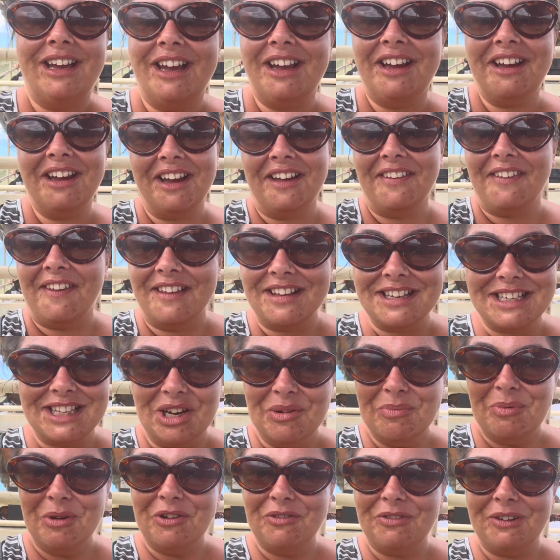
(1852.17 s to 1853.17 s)
and this
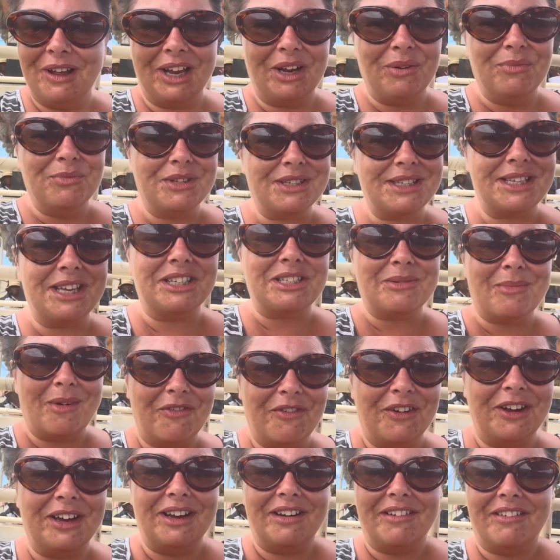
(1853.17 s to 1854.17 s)
little butterfly comes and sits on my
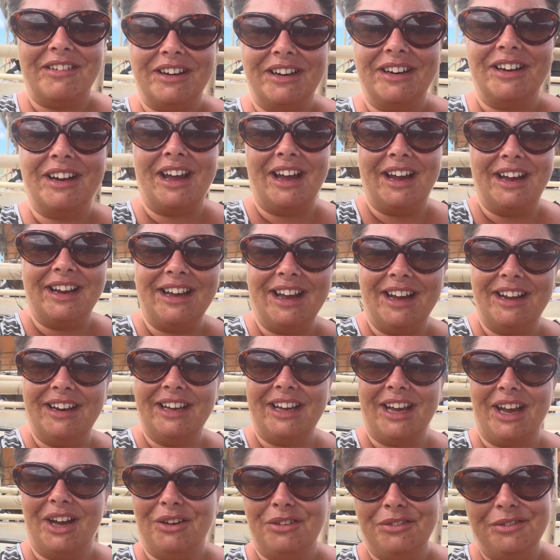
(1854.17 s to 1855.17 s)
finger, and I kind
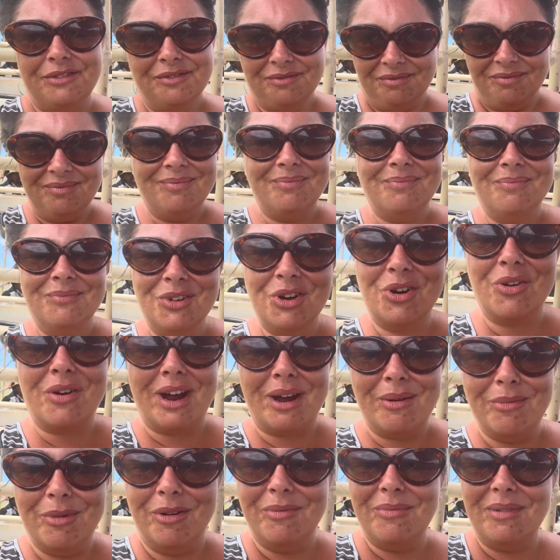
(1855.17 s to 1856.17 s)
of go,
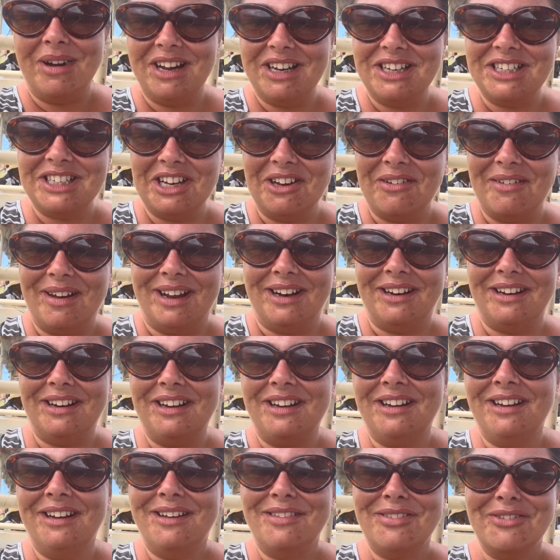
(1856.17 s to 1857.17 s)
"Alright mum, how you doing?
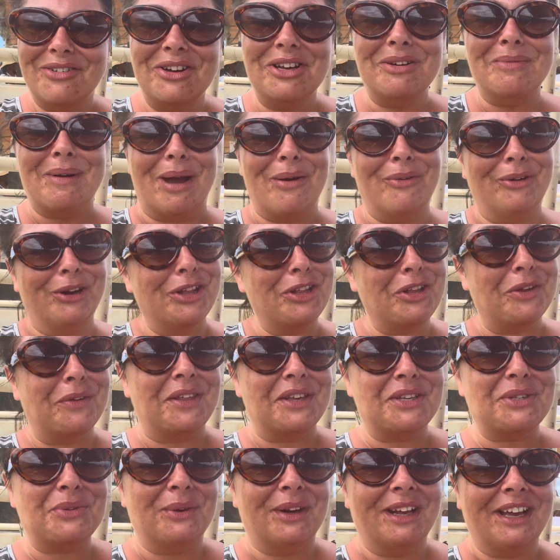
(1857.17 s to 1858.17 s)
Thought you might want to do
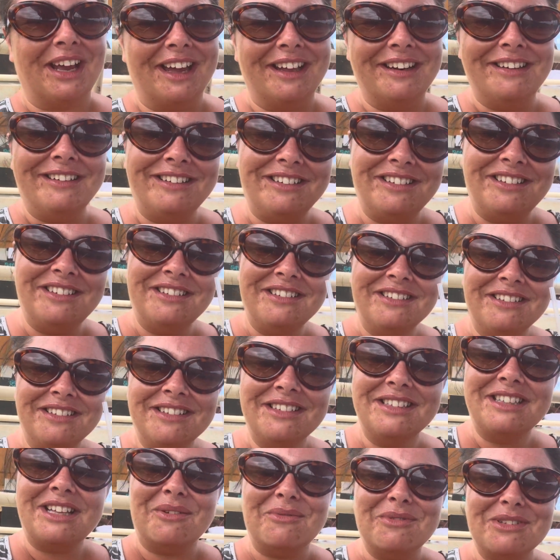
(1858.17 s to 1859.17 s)
this one again."
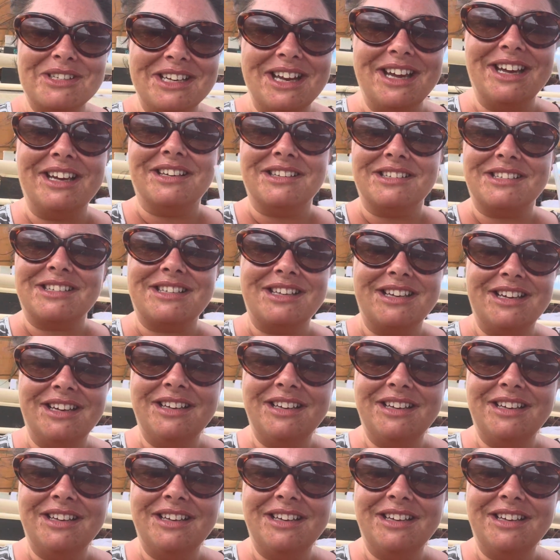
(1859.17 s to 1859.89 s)
That was nice.